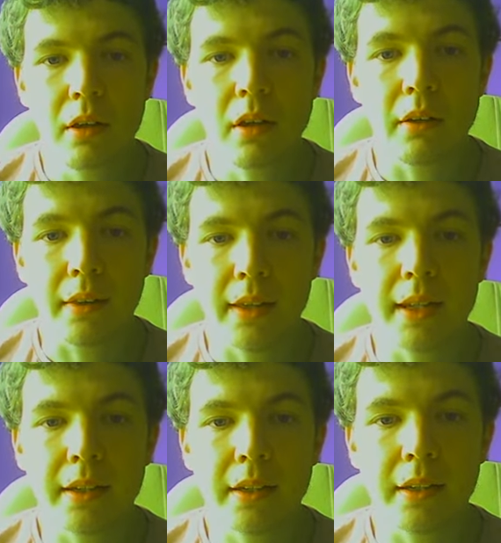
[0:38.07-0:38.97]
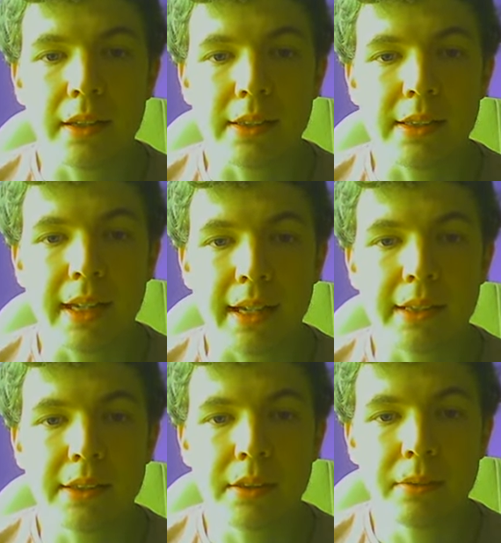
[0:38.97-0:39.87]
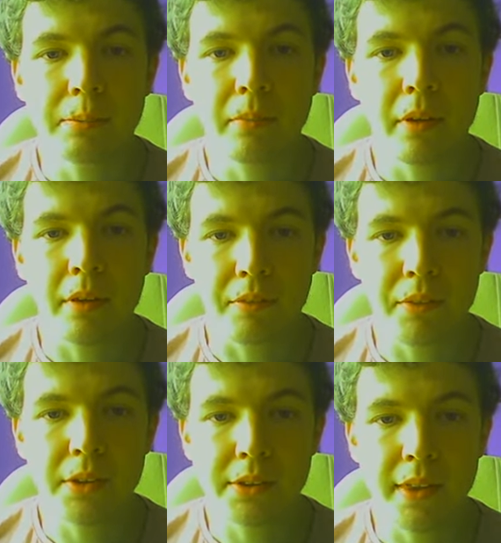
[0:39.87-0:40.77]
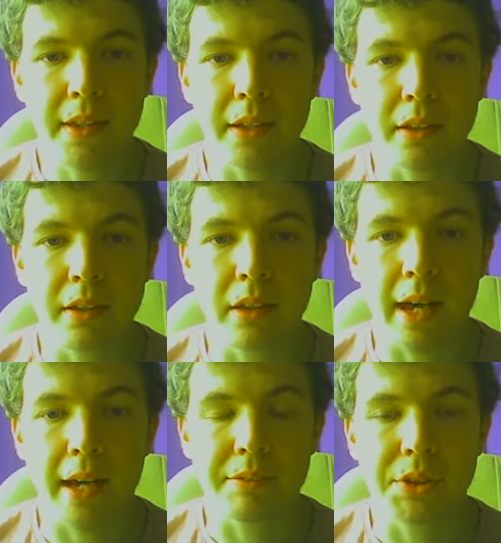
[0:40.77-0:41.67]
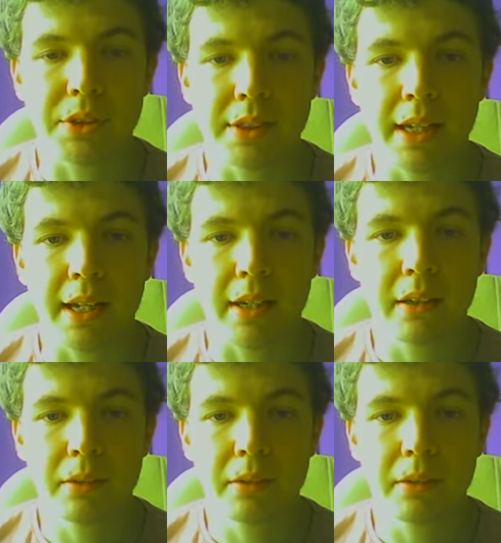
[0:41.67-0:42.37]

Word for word: The thing is that the first thing I have to say,